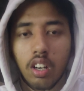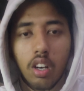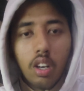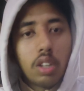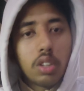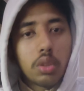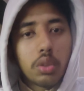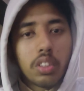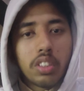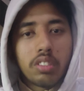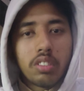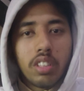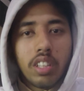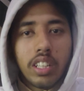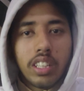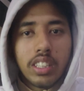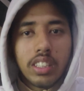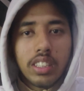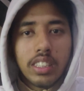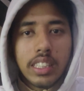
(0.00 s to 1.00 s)
Also, in
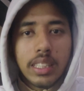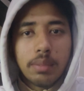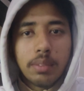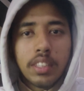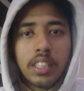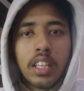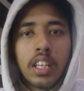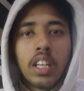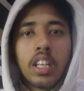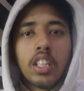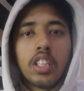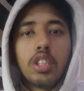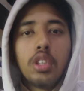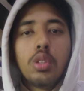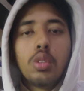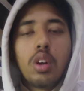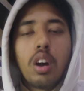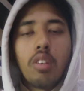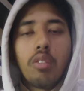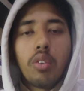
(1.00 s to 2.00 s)
relationships,
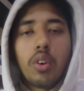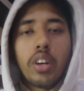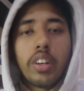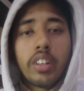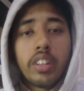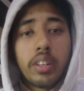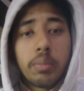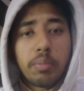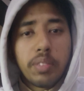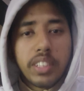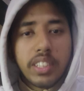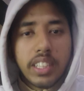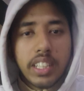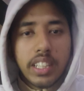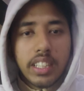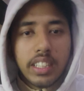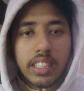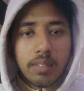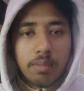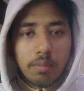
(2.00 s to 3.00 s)
you avoid
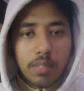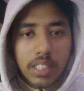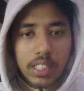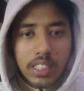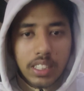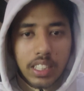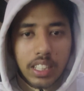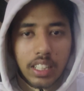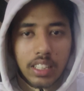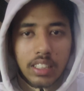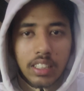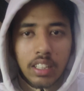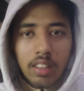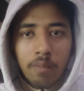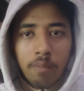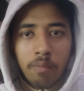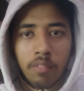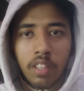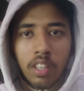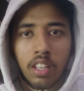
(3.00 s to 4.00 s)
repetitive mistakes.
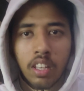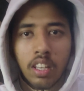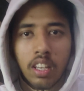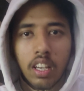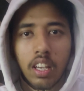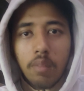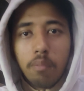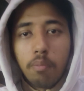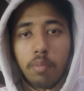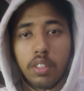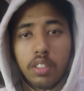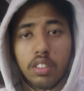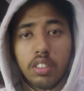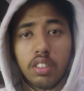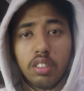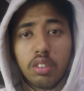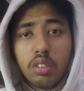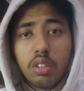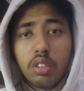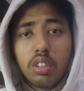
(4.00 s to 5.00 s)
In
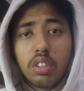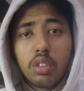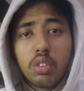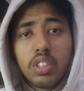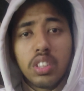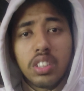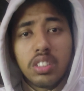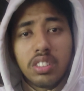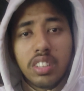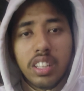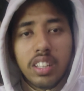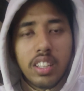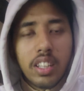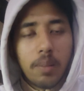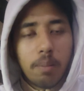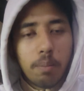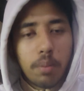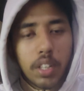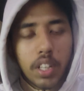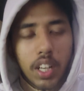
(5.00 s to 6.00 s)
personal growth, you
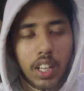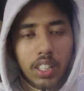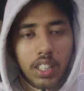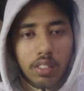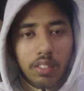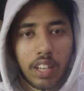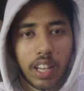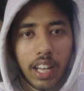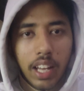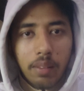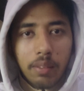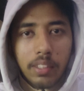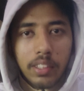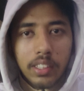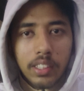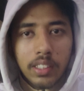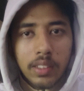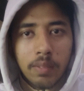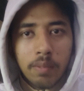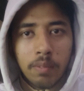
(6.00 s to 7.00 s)
strengthen productive
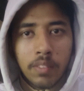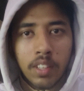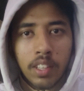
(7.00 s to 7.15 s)
habits.